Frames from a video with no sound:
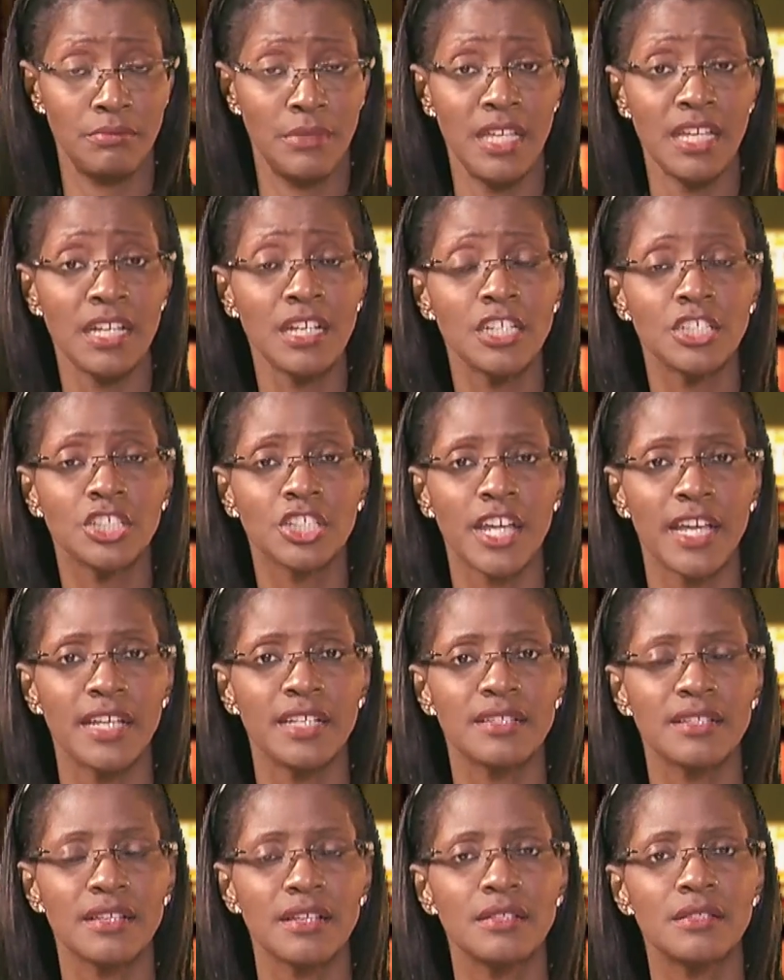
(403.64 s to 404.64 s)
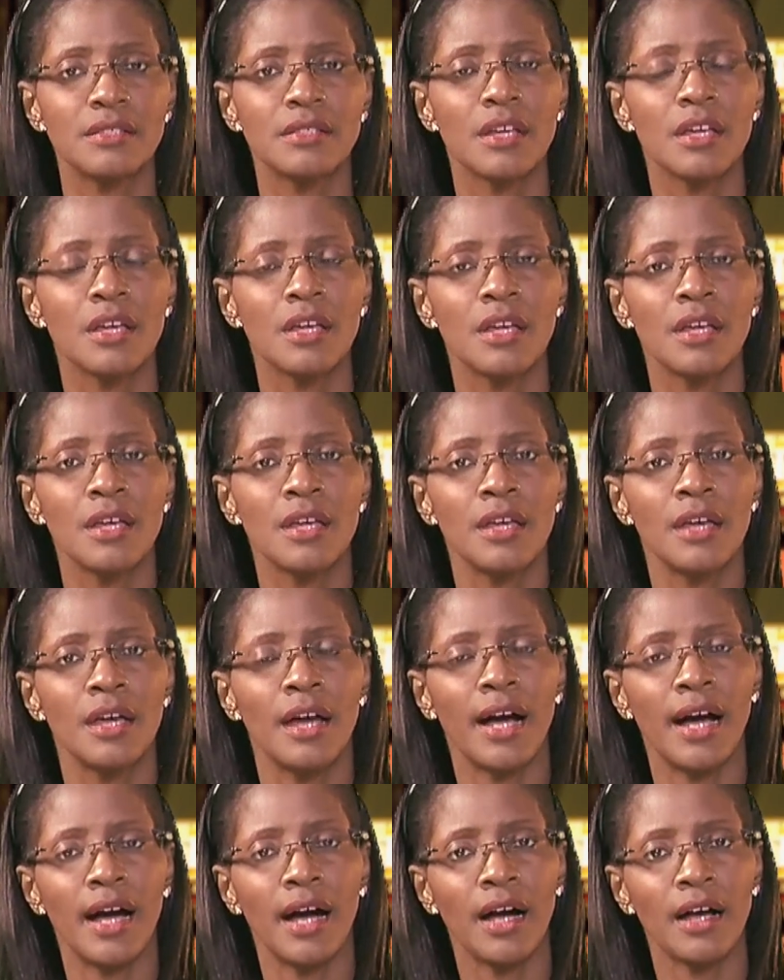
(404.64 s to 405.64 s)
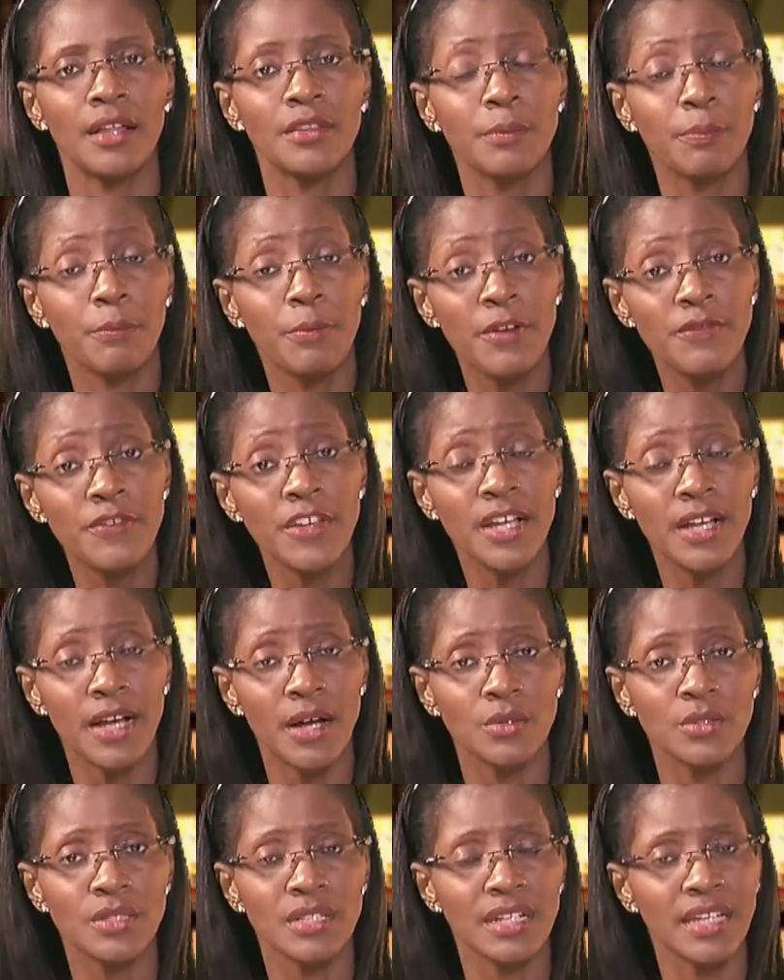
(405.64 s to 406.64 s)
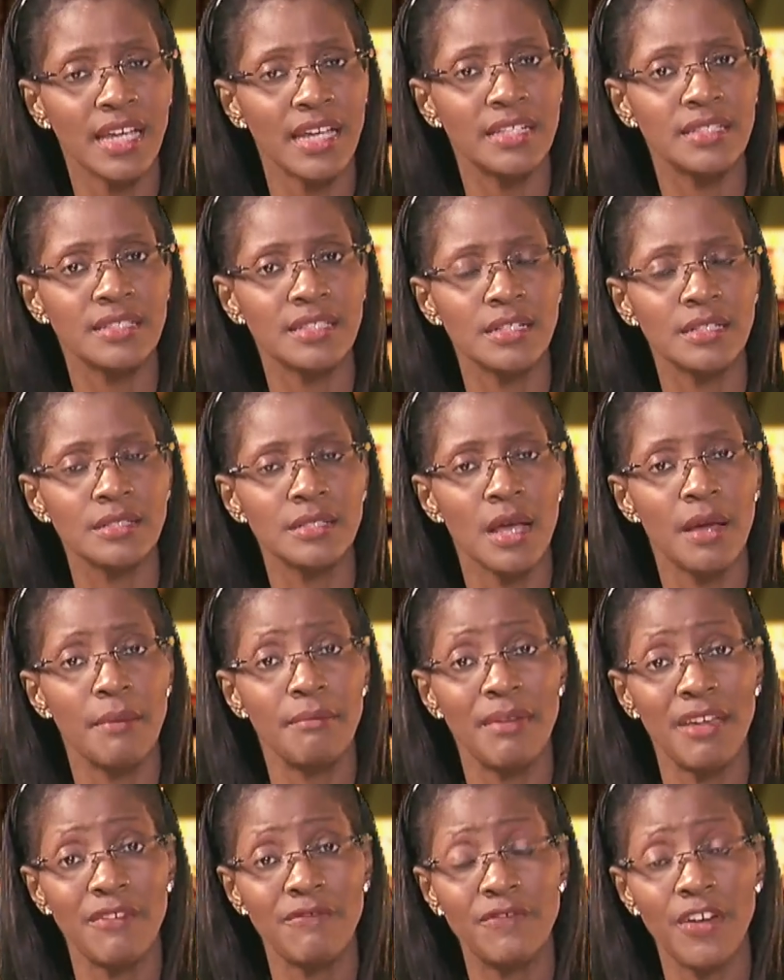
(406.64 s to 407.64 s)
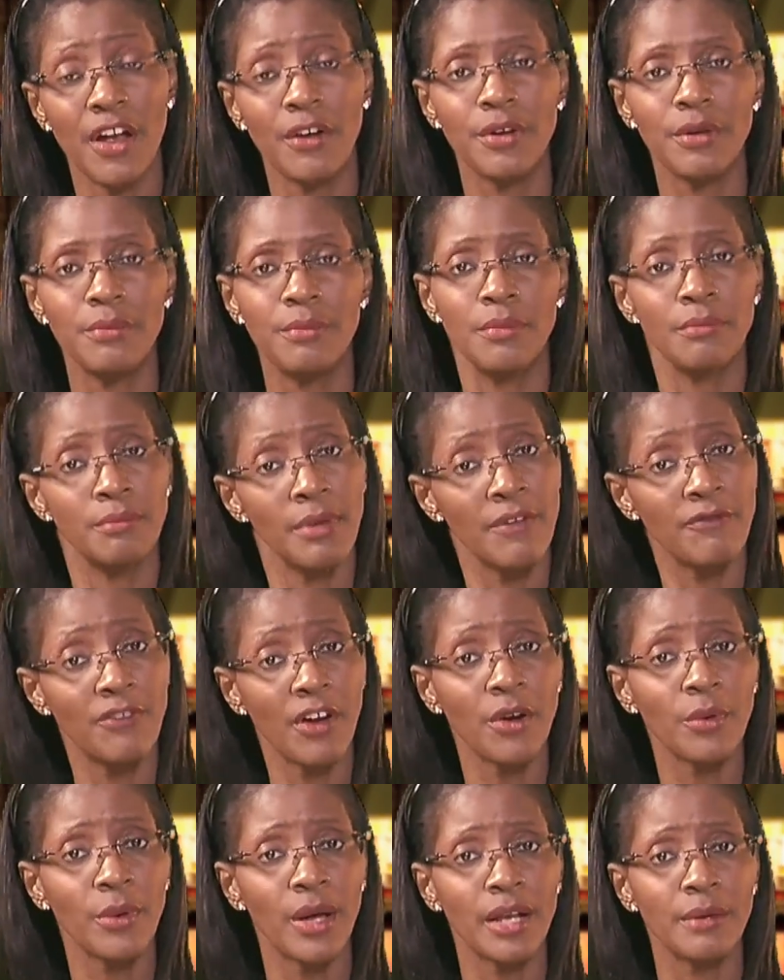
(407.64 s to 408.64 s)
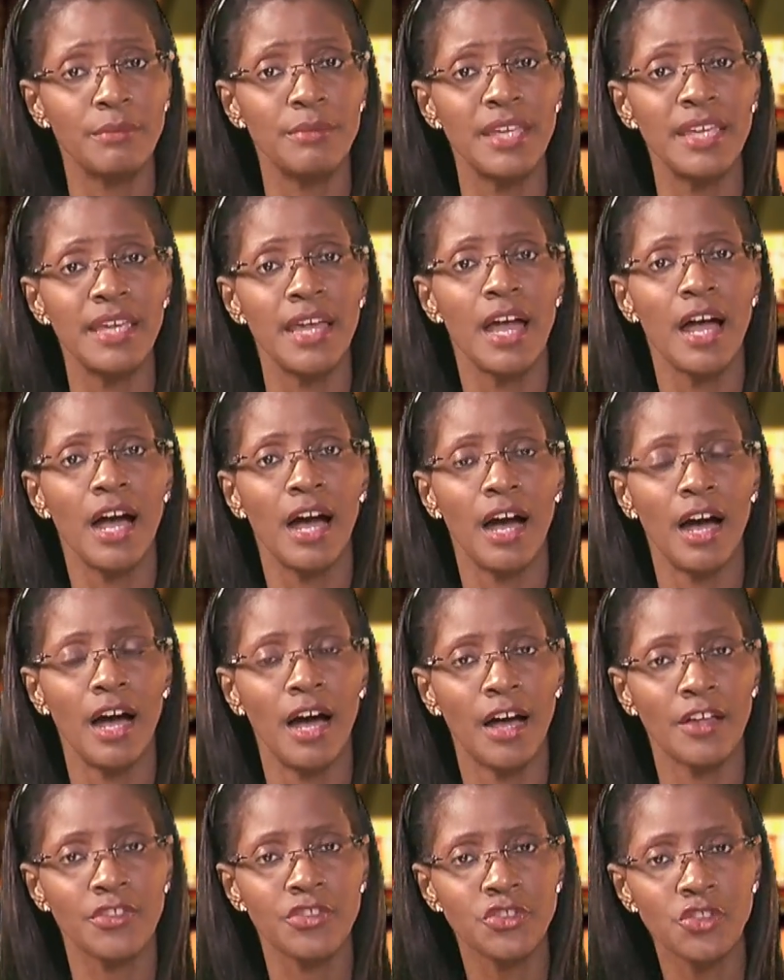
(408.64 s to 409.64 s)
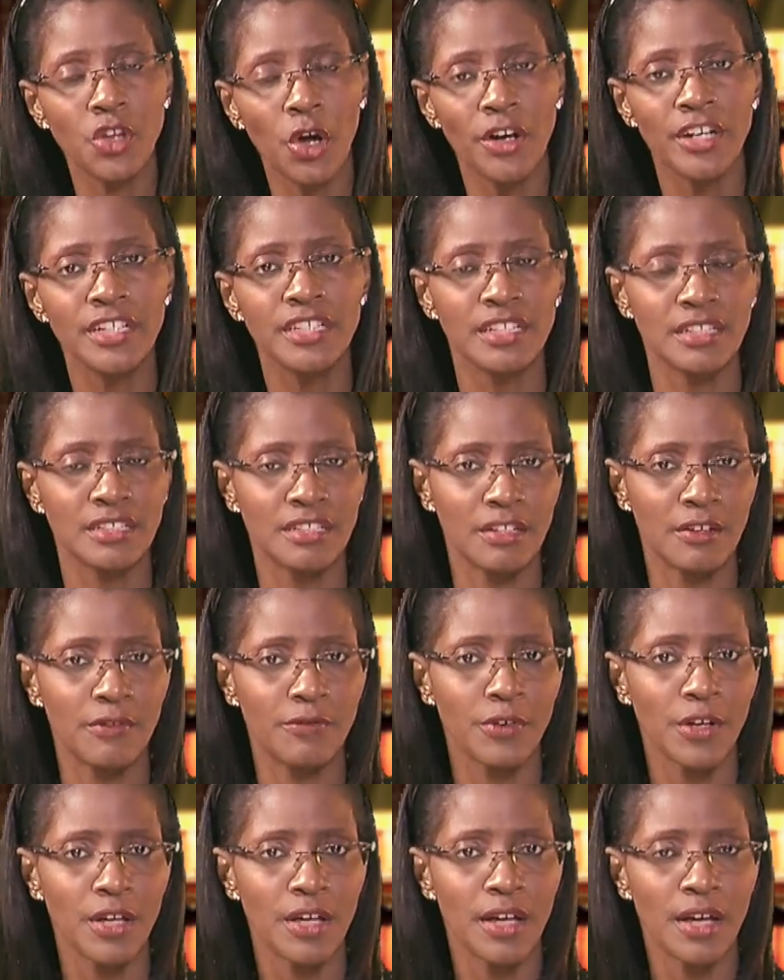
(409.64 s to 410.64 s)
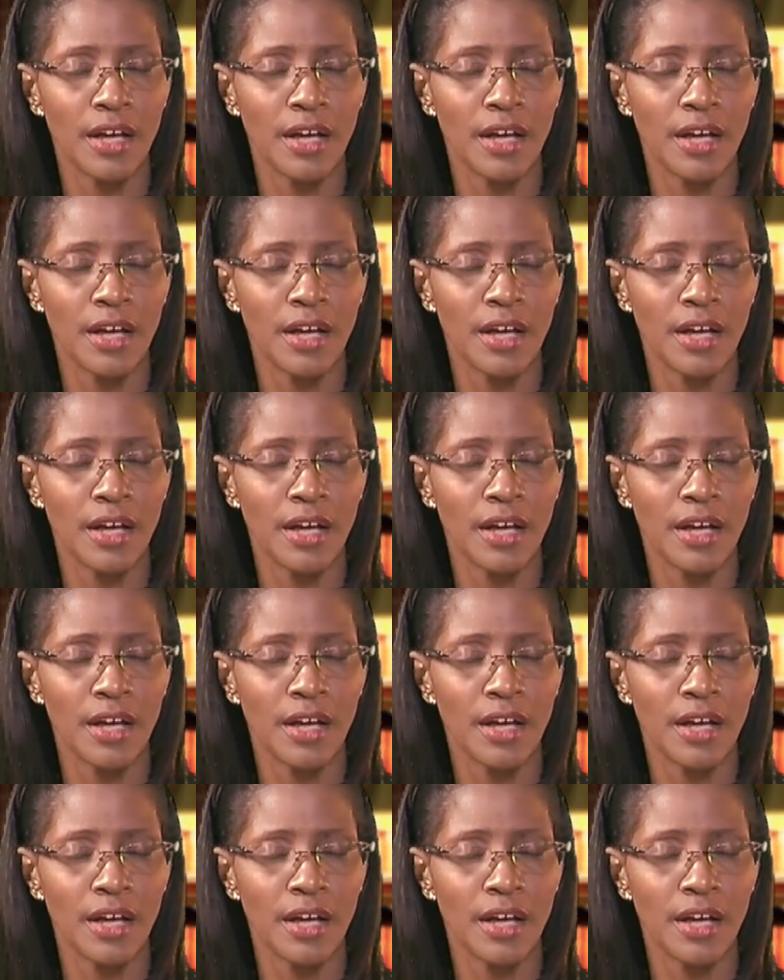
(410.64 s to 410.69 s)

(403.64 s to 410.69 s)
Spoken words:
English cases, the Privy Council cases may very well be authoritative.